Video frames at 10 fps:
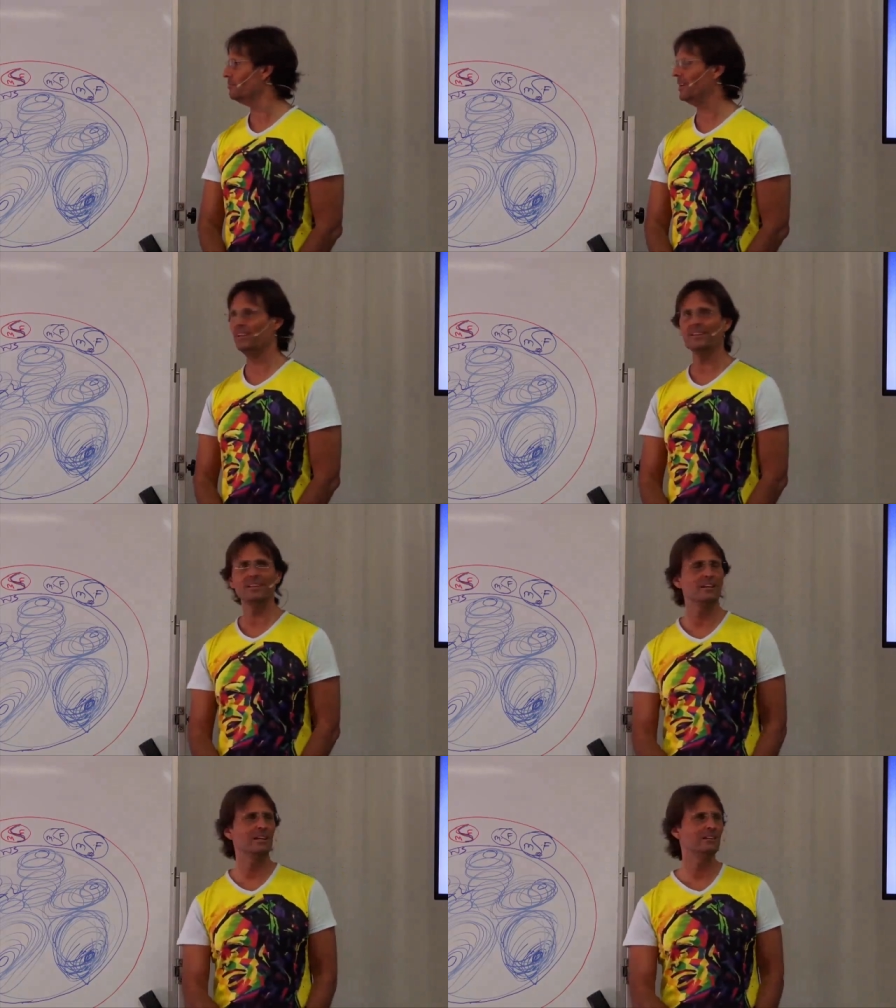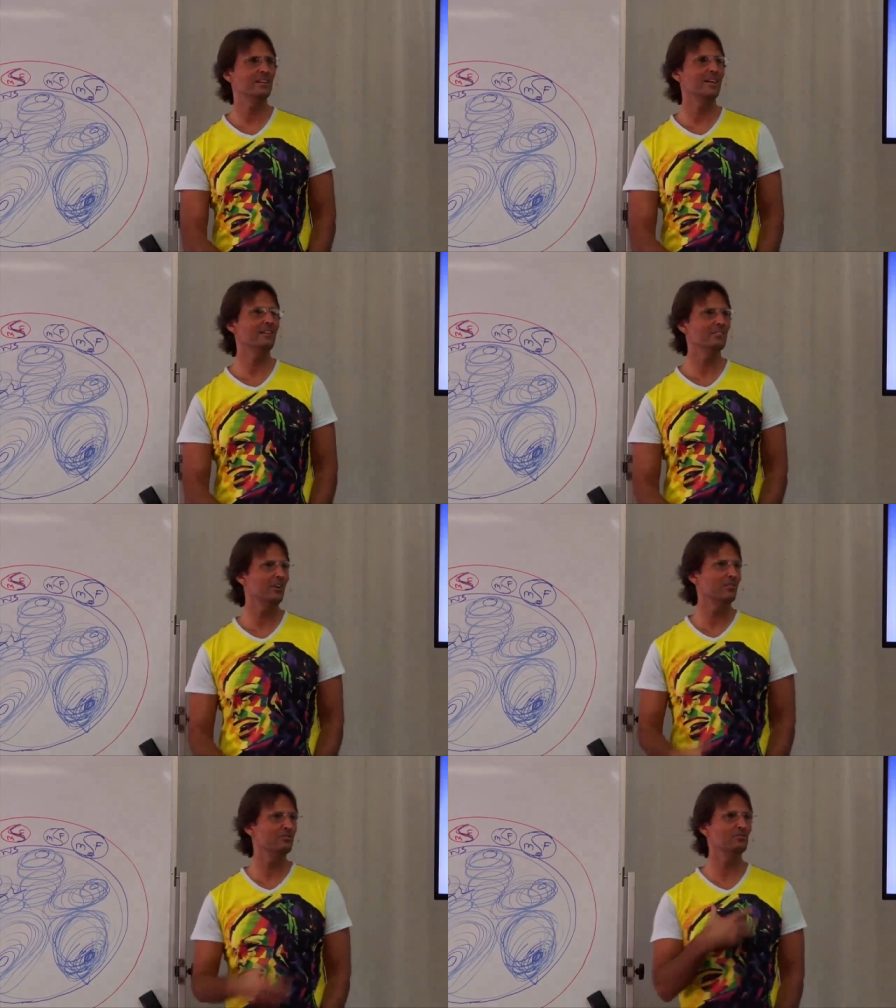But in the end,
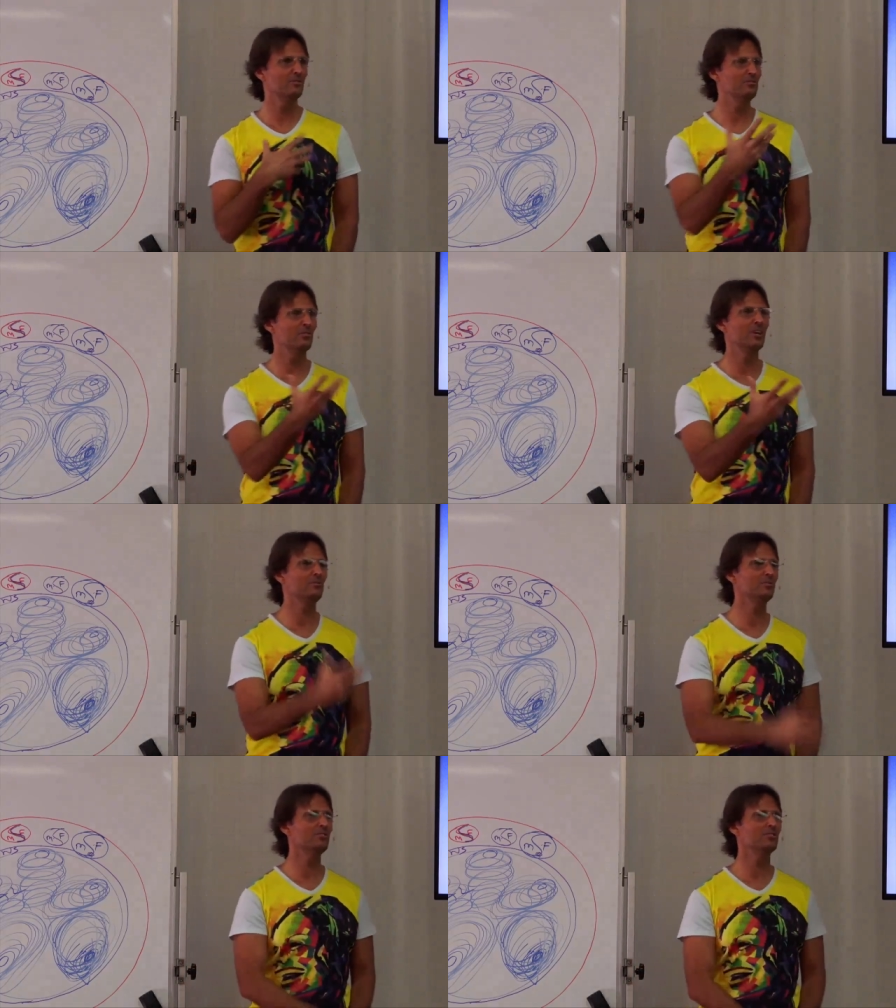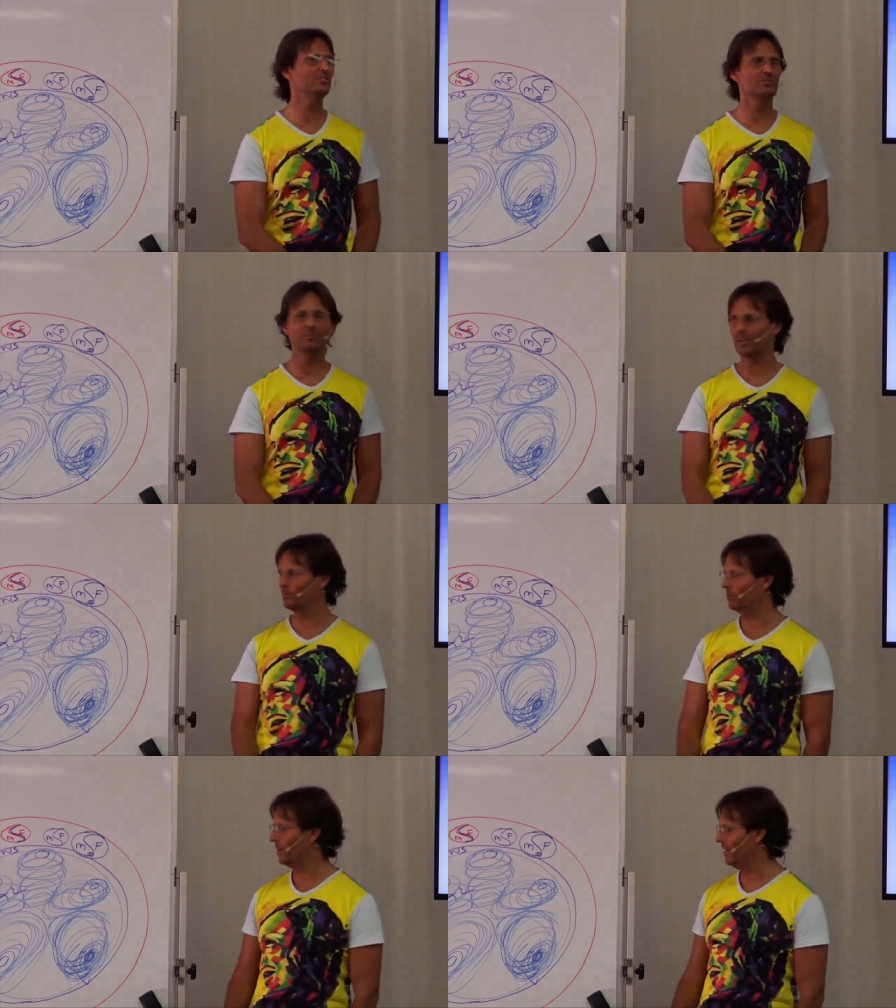God's trying to assist us to
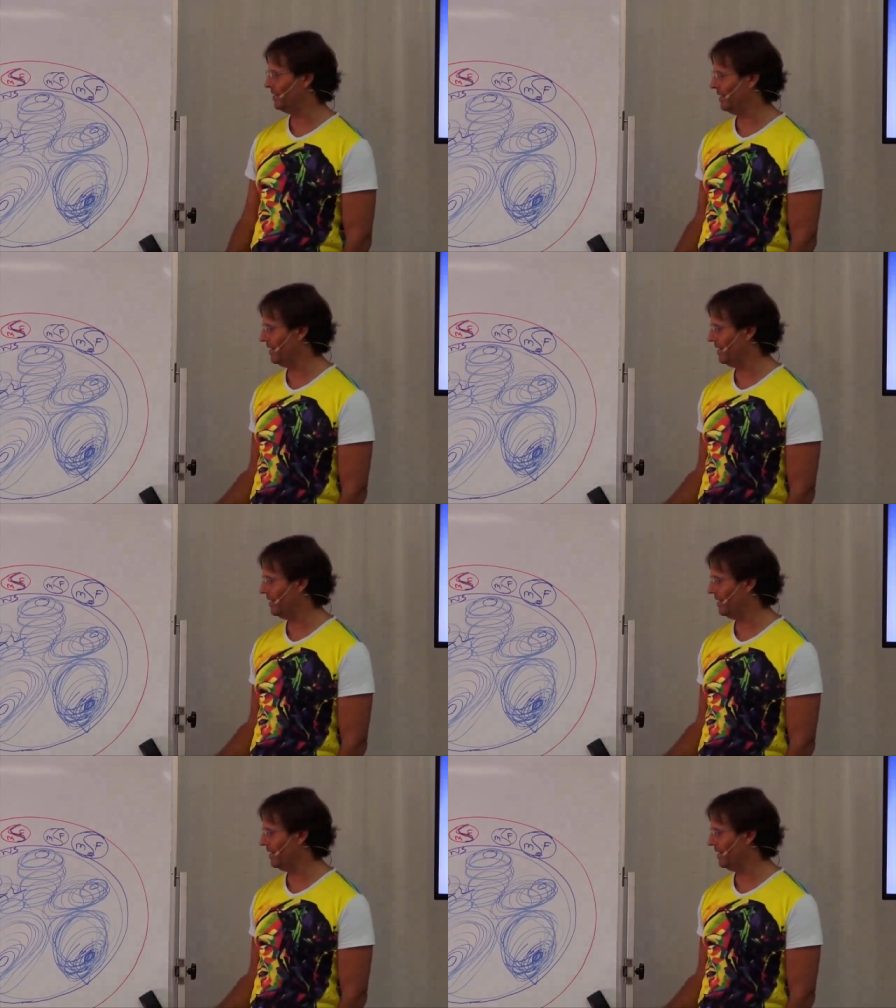become aware.